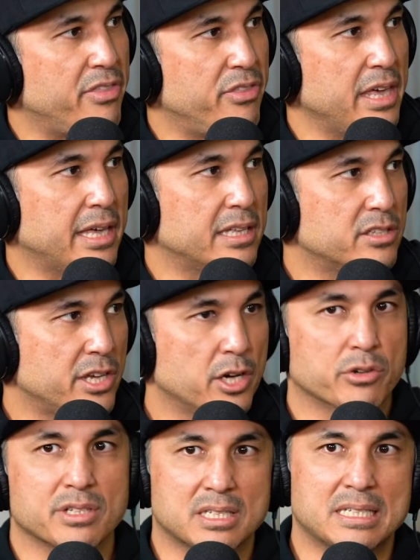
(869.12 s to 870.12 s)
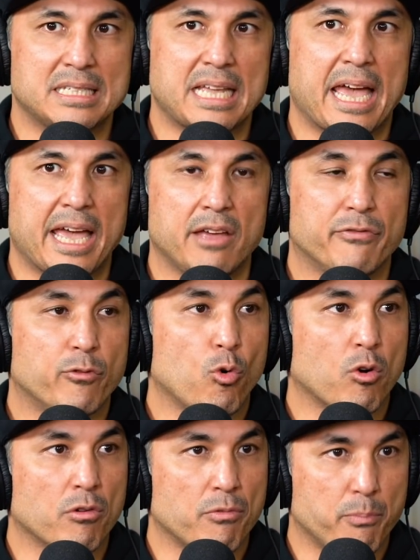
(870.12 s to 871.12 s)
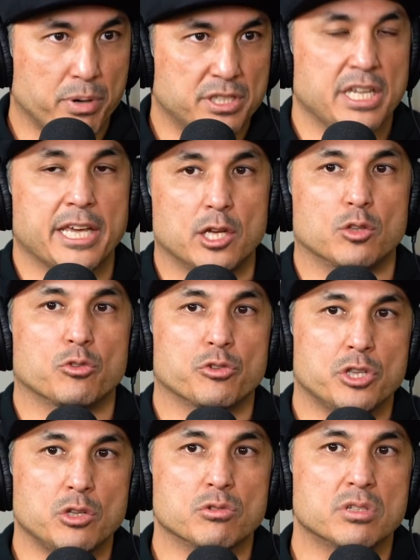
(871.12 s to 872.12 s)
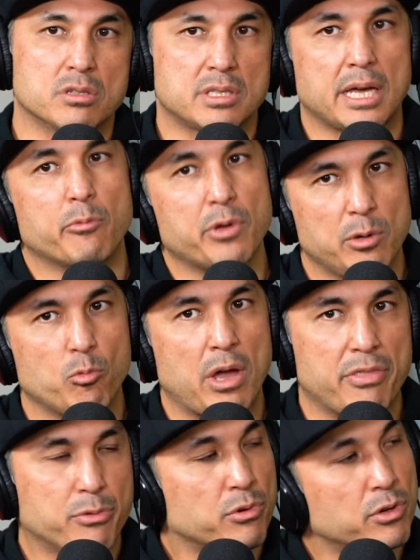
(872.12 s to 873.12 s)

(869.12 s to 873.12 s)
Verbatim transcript: I no. think it's here to stay for particular uses that we it's, went